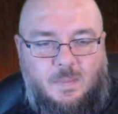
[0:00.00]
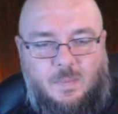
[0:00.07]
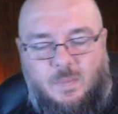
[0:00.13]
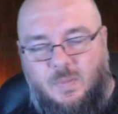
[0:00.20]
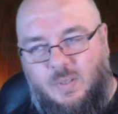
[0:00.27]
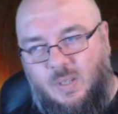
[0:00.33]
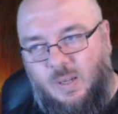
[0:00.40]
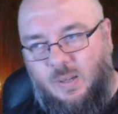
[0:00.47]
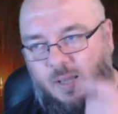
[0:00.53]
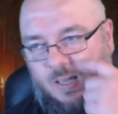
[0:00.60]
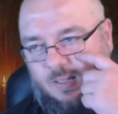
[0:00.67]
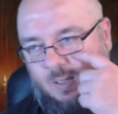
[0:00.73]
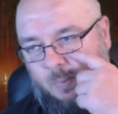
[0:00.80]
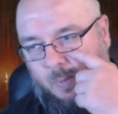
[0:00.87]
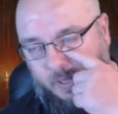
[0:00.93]
so yes, yeah,
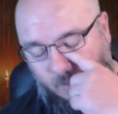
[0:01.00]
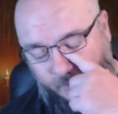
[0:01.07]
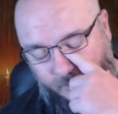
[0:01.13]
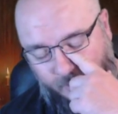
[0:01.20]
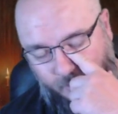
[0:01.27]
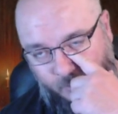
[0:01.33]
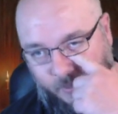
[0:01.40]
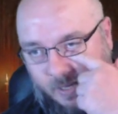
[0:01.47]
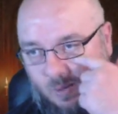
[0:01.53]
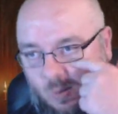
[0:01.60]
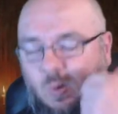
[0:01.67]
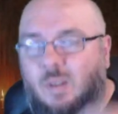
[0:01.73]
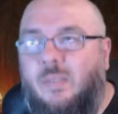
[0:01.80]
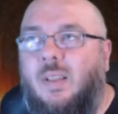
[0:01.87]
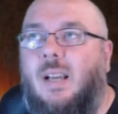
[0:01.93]
so, I mean, I, you get
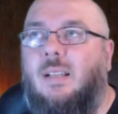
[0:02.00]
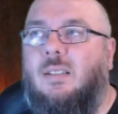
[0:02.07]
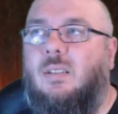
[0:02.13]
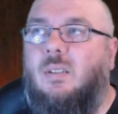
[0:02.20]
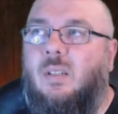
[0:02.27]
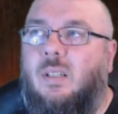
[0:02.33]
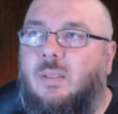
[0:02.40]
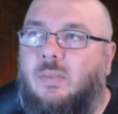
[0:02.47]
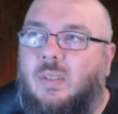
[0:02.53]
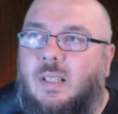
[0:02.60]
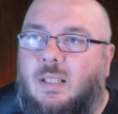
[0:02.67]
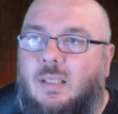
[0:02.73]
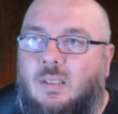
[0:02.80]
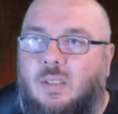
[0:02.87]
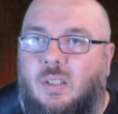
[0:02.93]
all of that side of
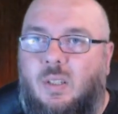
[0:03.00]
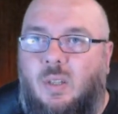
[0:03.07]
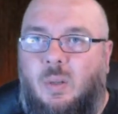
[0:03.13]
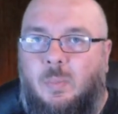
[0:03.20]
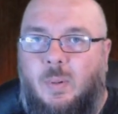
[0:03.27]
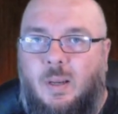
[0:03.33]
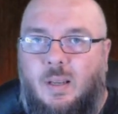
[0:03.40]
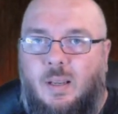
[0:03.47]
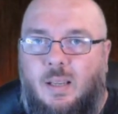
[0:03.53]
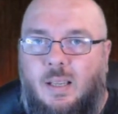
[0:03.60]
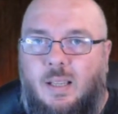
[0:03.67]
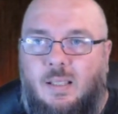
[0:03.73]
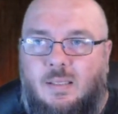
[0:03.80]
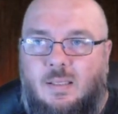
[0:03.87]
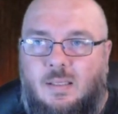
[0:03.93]
things too, but
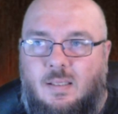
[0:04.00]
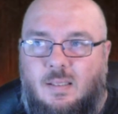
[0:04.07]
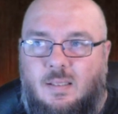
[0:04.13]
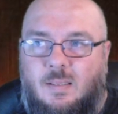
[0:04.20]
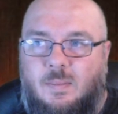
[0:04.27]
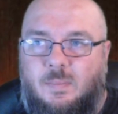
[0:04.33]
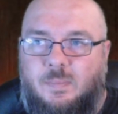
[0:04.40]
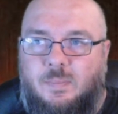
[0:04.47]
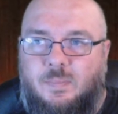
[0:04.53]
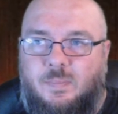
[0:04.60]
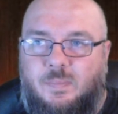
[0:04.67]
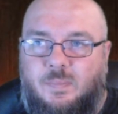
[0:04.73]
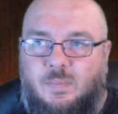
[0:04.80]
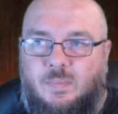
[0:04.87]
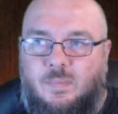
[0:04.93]
it's
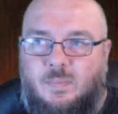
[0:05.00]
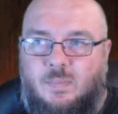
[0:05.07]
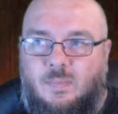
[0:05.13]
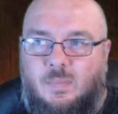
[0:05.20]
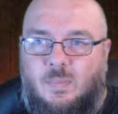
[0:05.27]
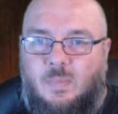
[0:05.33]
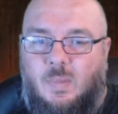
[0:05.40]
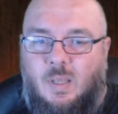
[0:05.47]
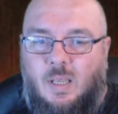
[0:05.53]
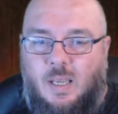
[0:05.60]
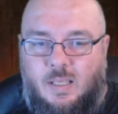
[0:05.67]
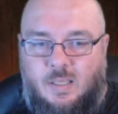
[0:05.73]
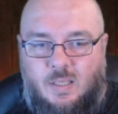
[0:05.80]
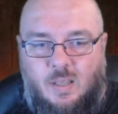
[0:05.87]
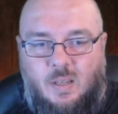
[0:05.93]

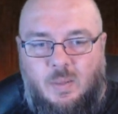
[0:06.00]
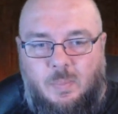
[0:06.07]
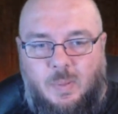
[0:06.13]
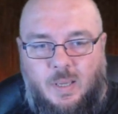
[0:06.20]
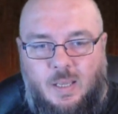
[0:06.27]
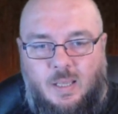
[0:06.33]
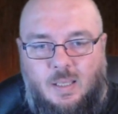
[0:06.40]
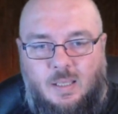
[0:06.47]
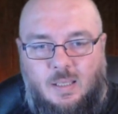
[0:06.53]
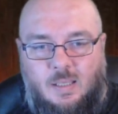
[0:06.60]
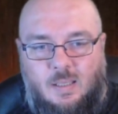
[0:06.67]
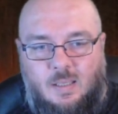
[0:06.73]
it's going to be